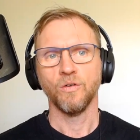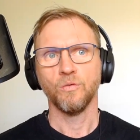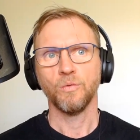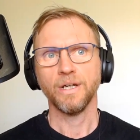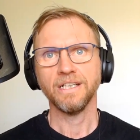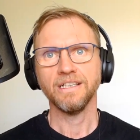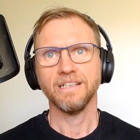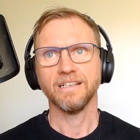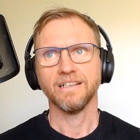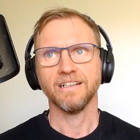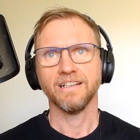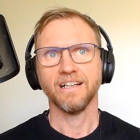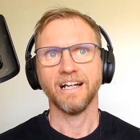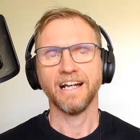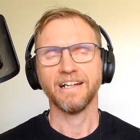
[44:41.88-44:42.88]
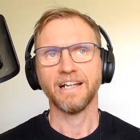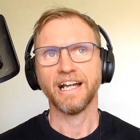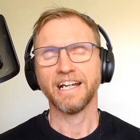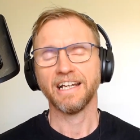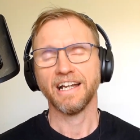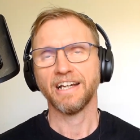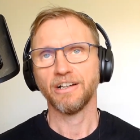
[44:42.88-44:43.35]
When
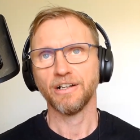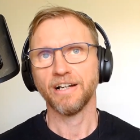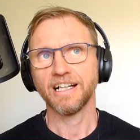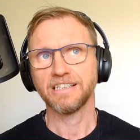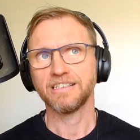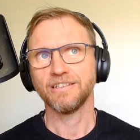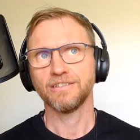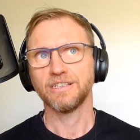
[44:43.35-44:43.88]
I gotta ask you,